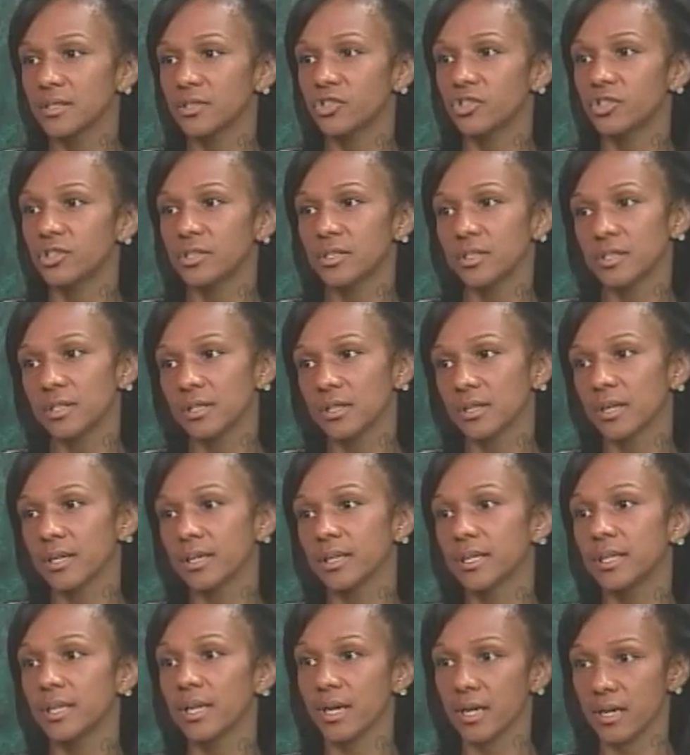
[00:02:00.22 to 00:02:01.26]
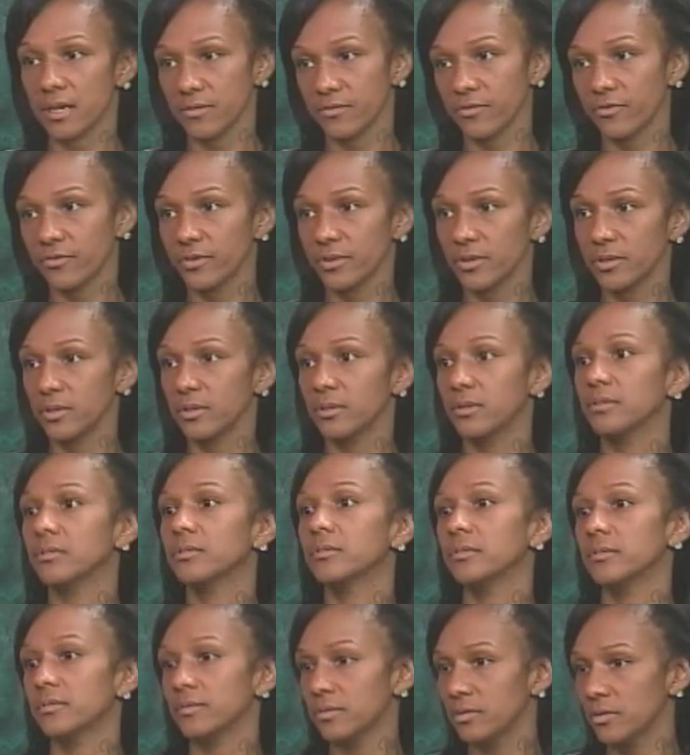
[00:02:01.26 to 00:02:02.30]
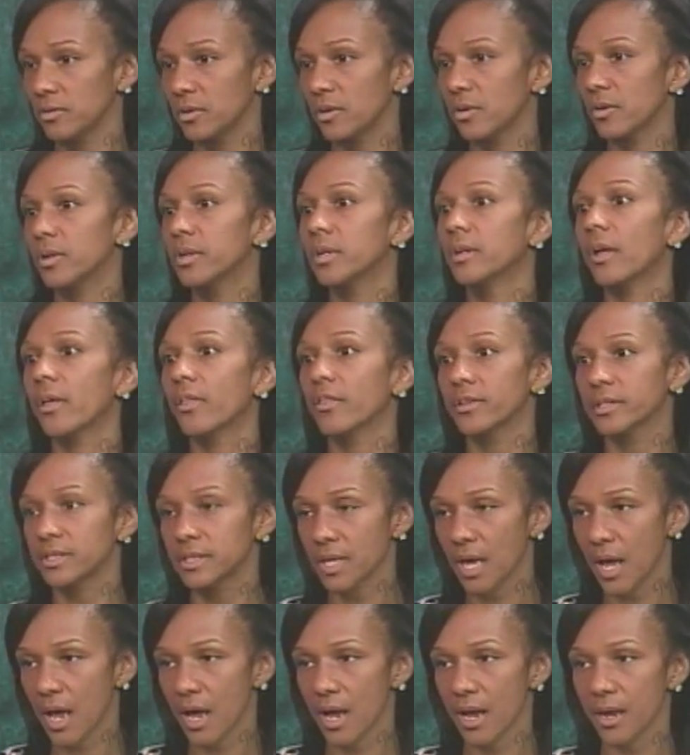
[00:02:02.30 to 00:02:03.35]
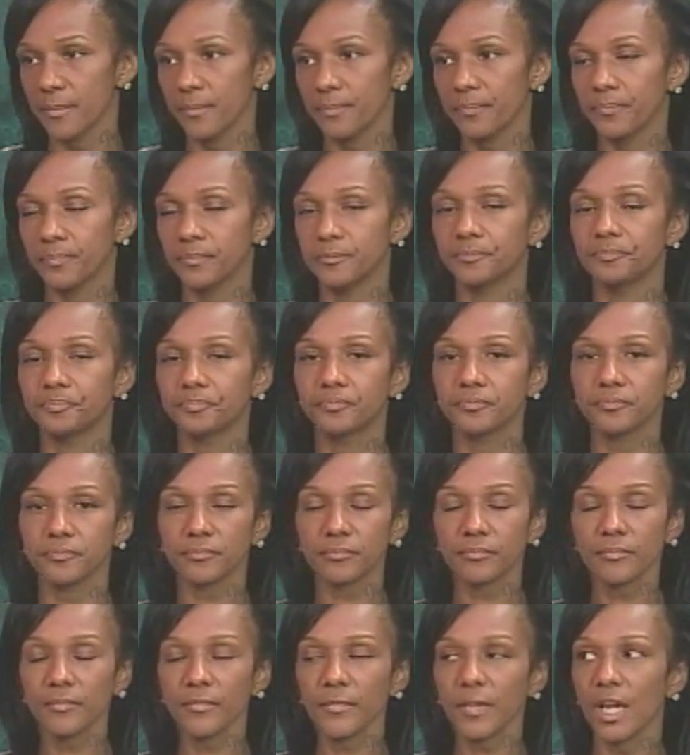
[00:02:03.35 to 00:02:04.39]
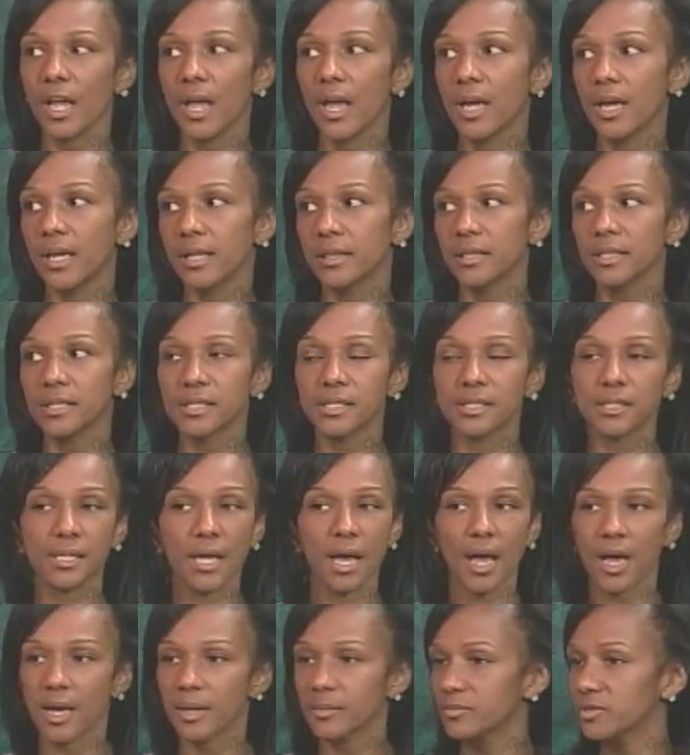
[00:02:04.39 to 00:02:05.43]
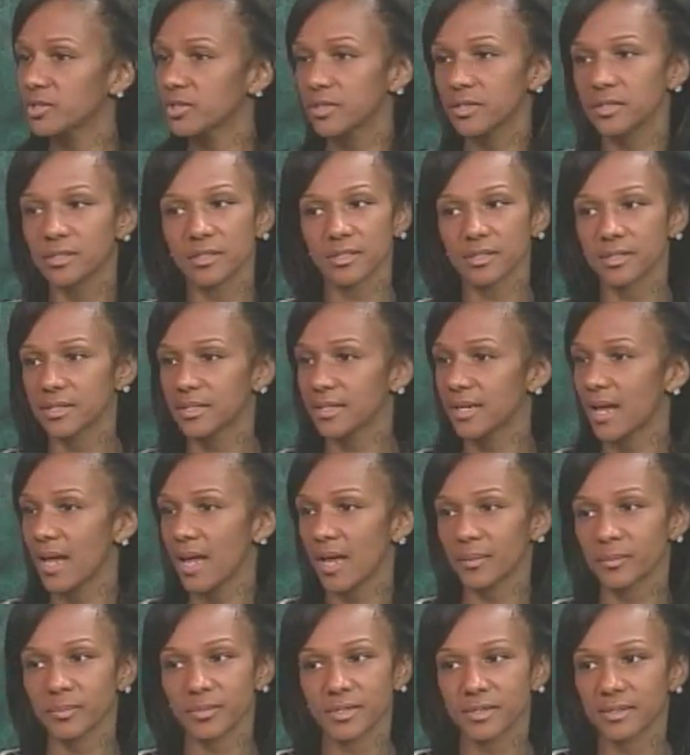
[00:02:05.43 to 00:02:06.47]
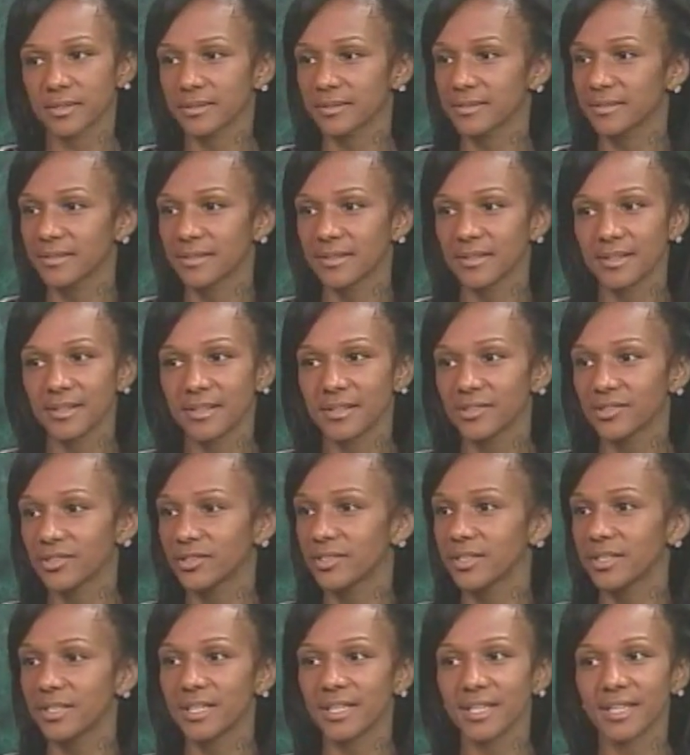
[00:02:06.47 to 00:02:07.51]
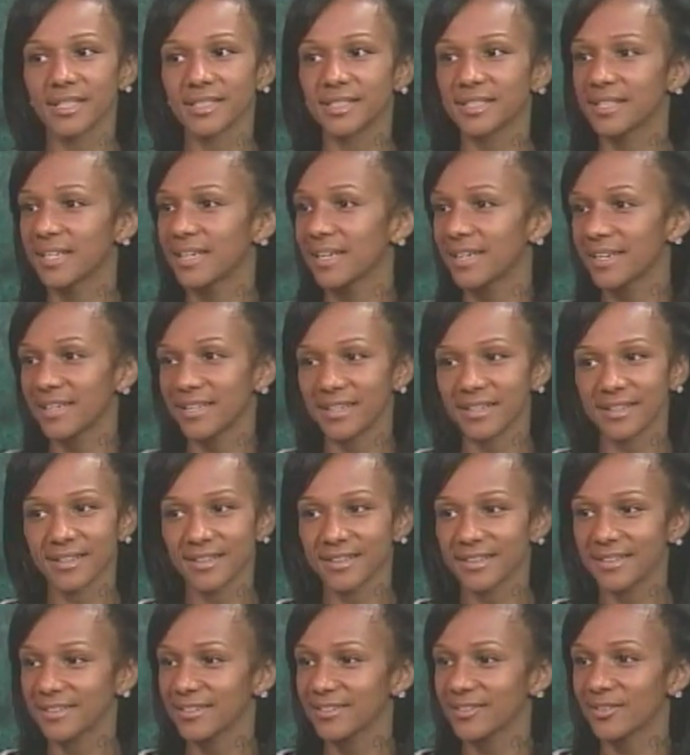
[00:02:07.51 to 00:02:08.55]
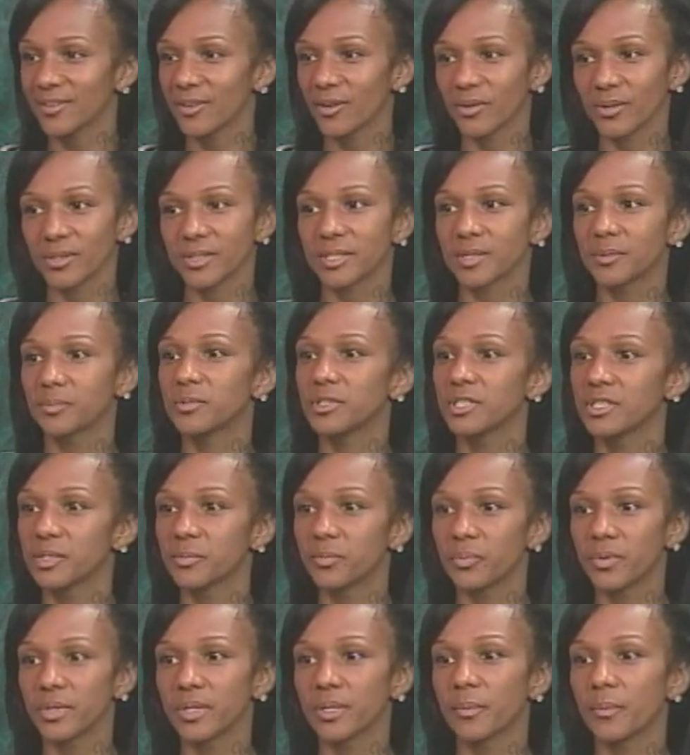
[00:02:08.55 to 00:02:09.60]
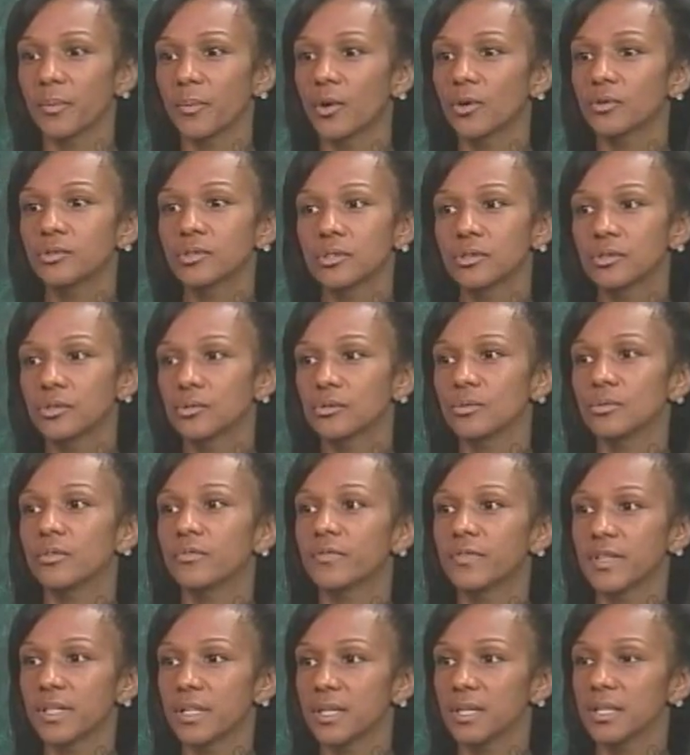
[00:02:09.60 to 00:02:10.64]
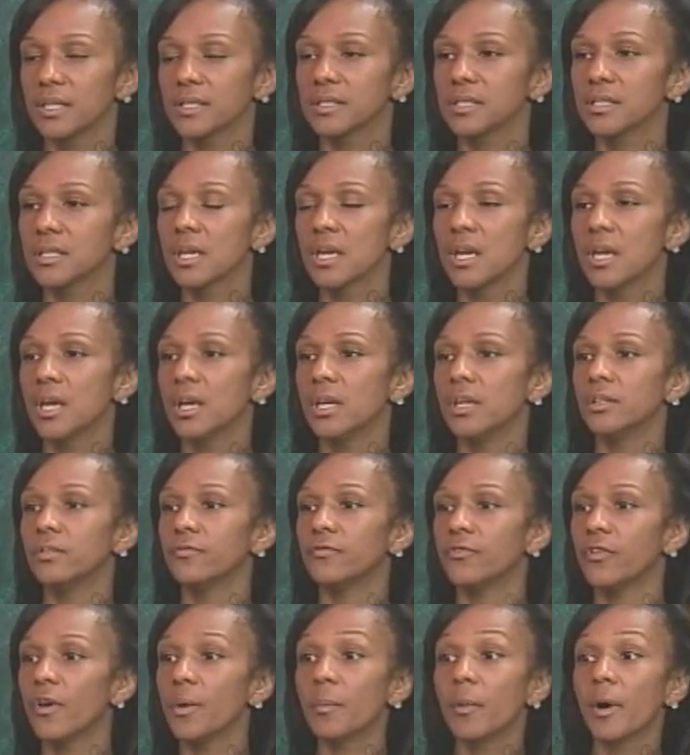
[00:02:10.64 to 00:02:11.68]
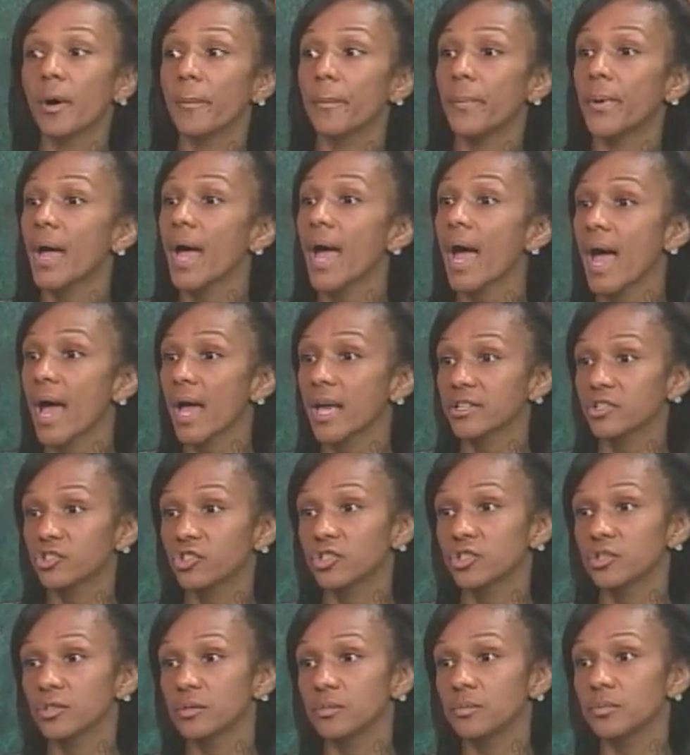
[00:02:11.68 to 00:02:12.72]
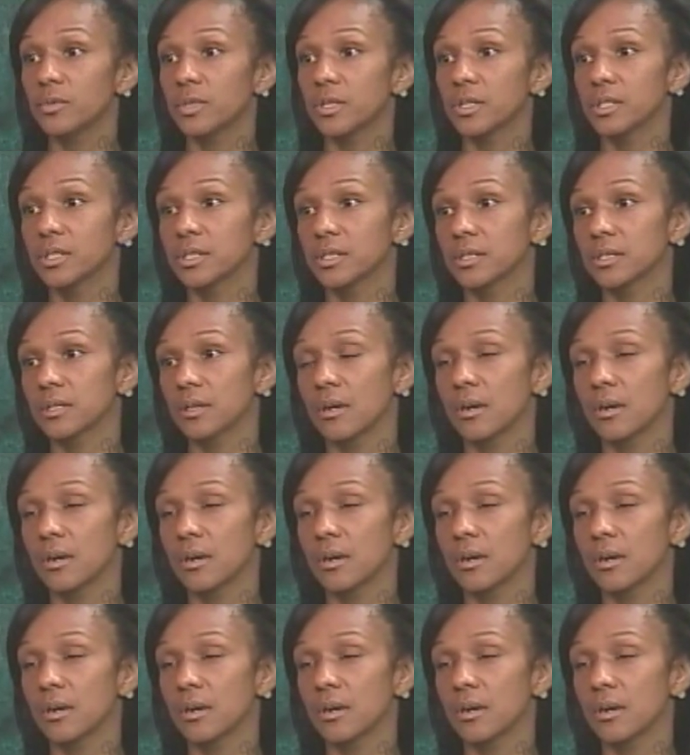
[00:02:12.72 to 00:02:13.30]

cheating again for, you know, another time. And this time she just snaps. She can't take it. You know, it's just been a multitude of things. From her past, she was